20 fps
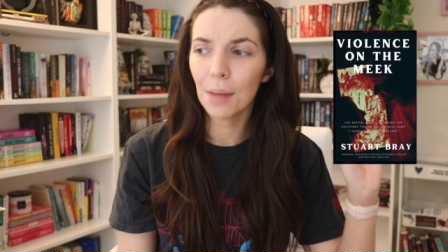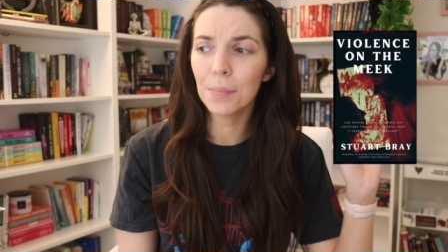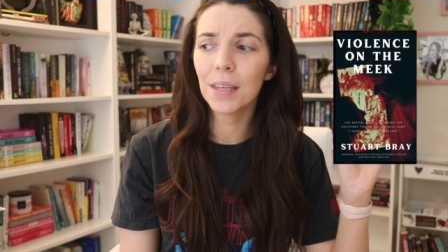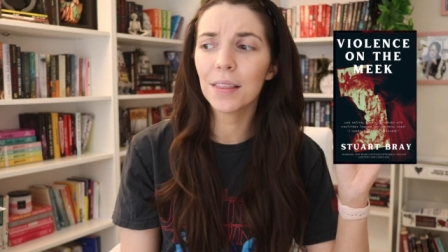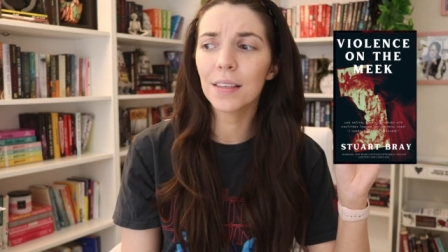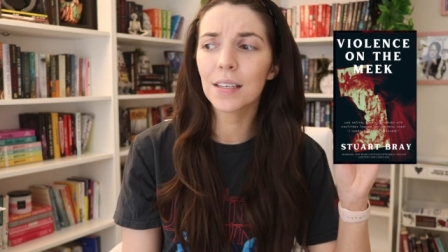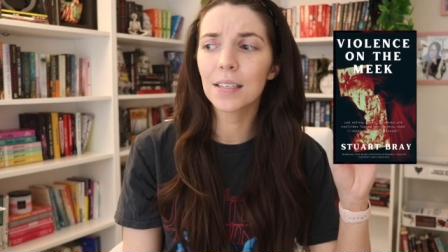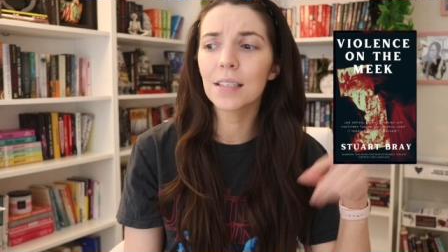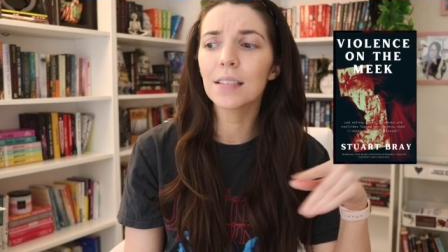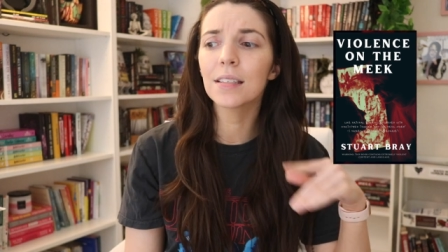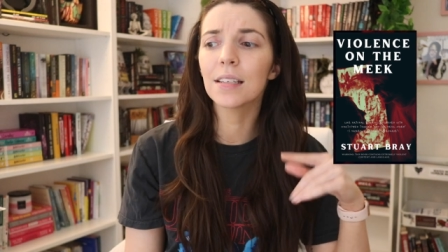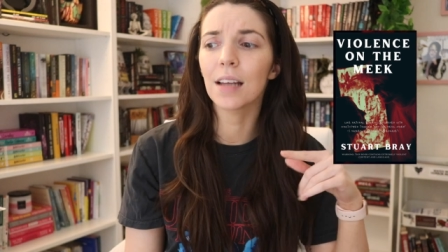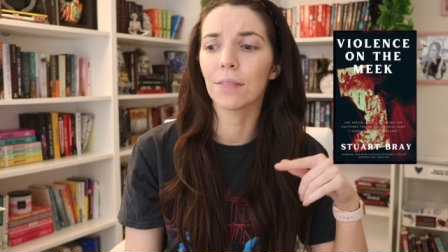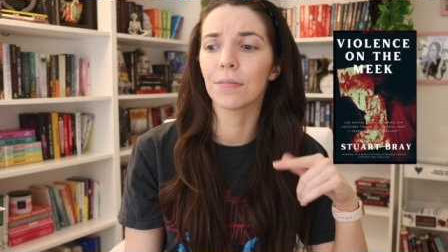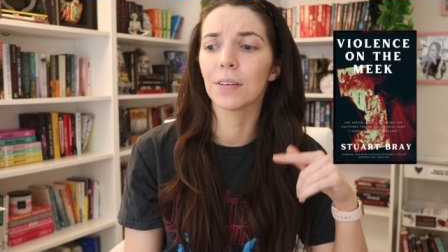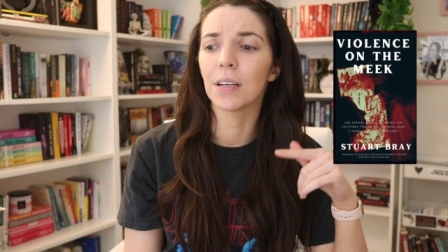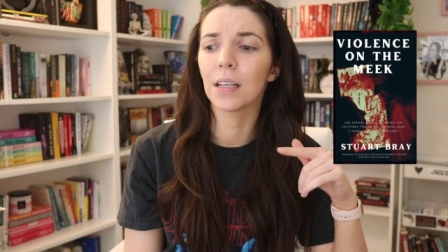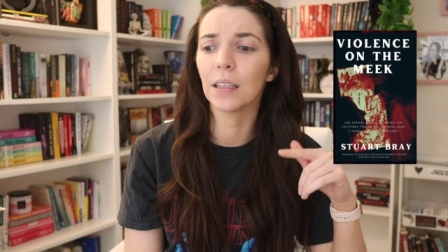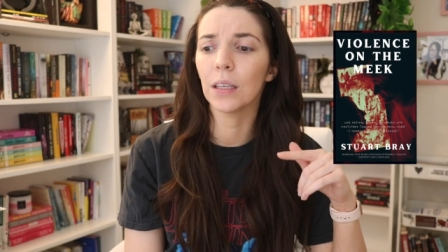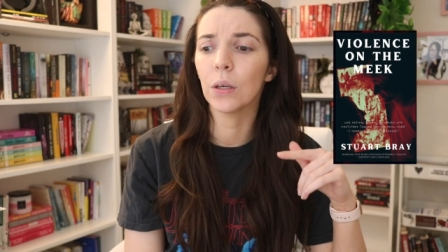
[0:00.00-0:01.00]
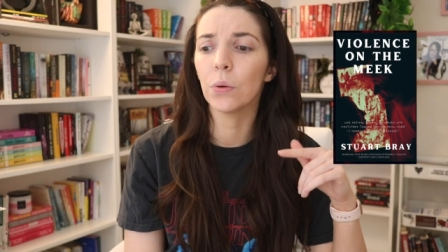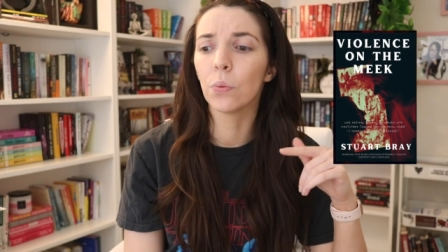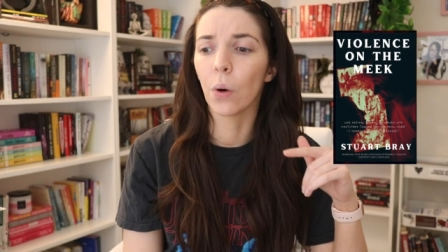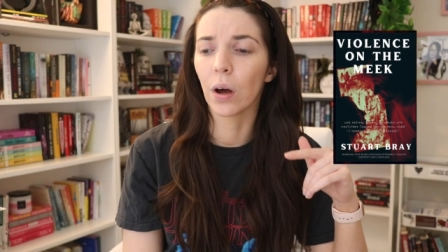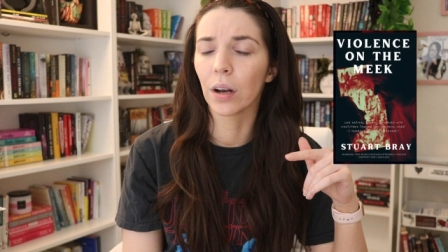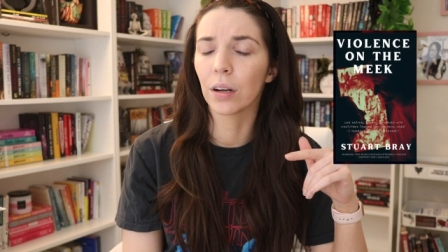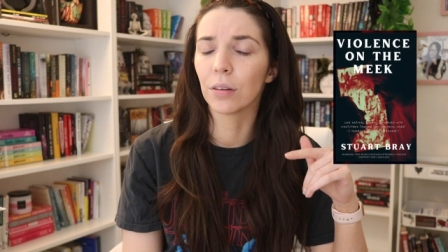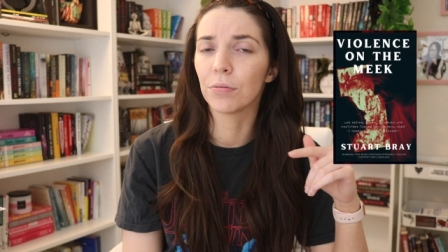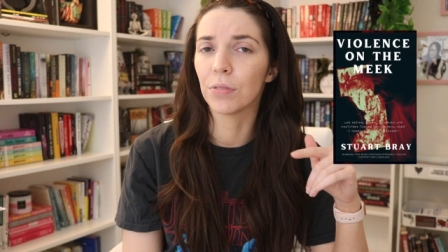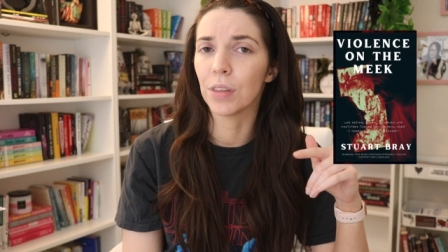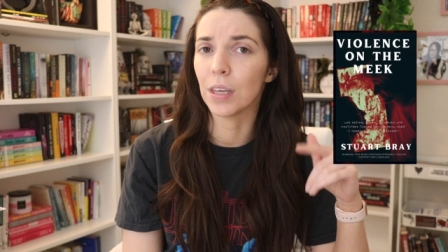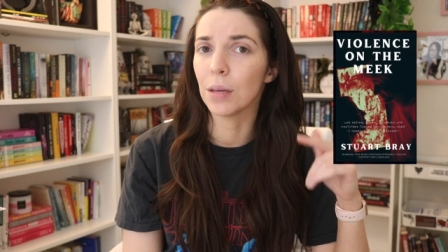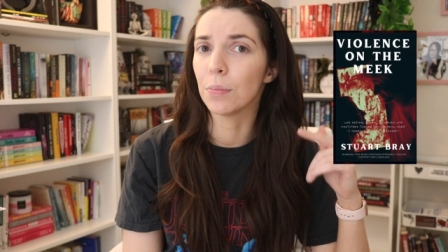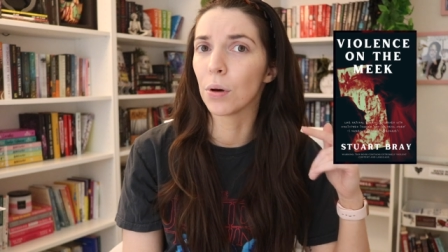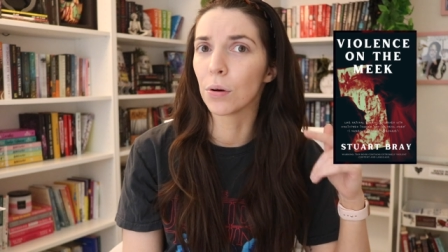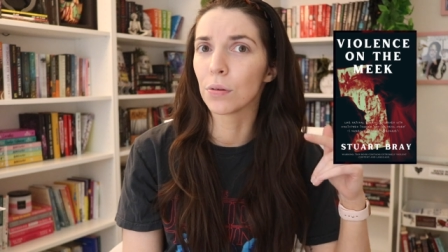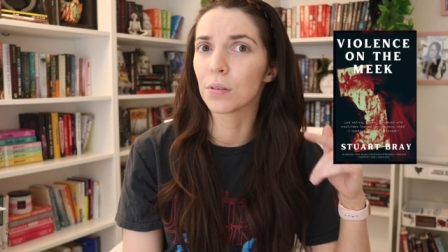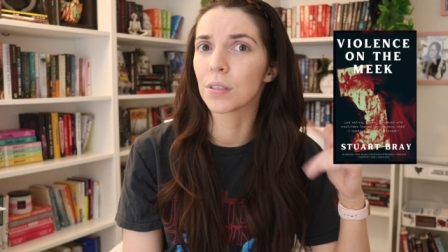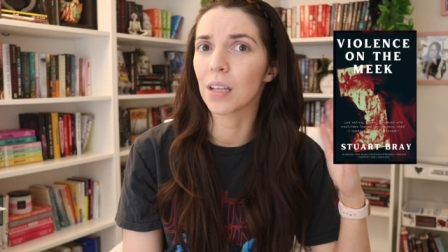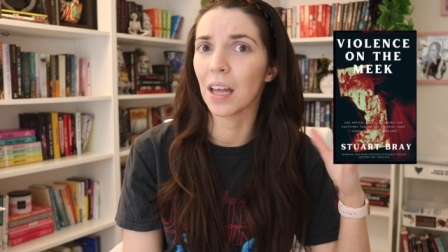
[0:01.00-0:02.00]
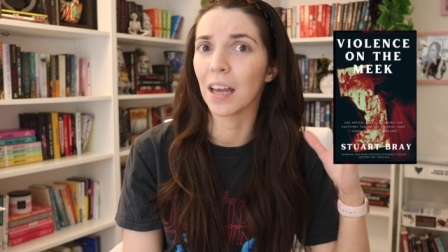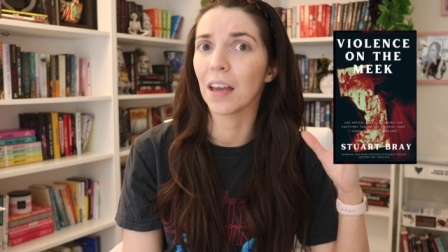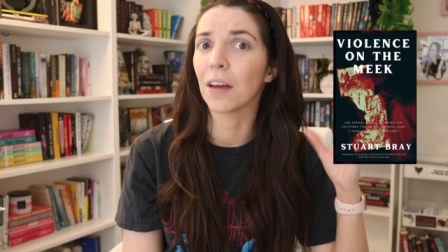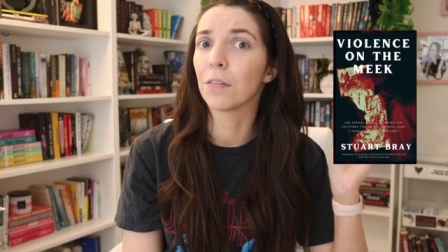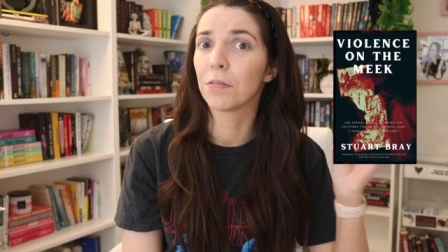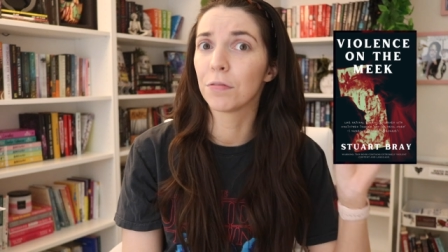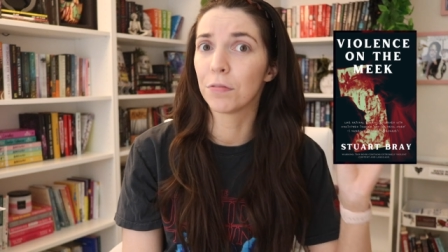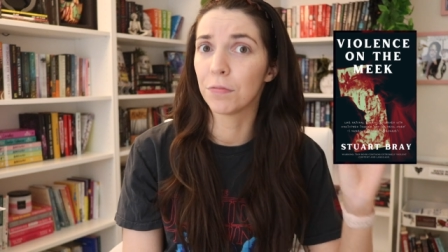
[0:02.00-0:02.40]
I mean, this is definitely one of the most like